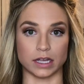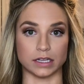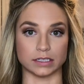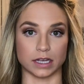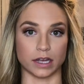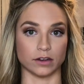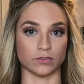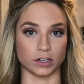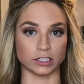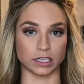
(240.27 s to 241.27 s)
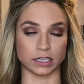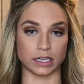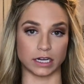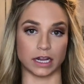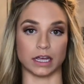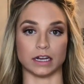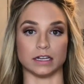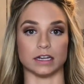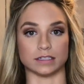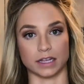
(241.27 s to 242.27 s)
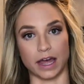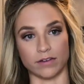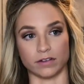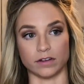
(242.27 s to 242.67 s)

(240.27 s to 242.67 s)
is like freshly clean and it doesn't have